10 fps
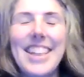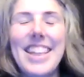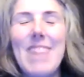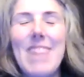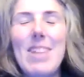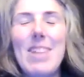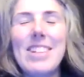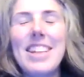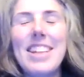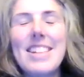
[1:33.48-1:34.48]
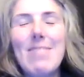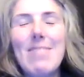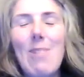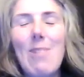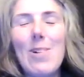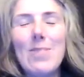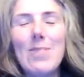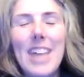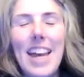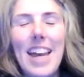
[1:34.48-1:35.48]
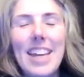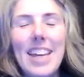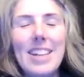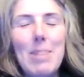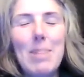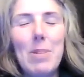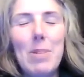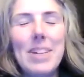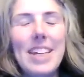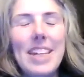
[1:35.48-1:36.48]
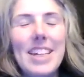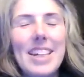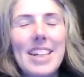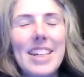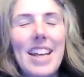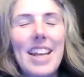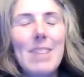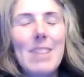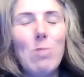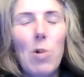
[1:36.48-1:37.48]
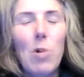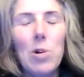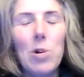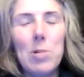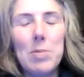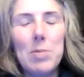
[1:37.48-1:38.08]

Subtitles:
Imagine it's a warm day and your body is warm.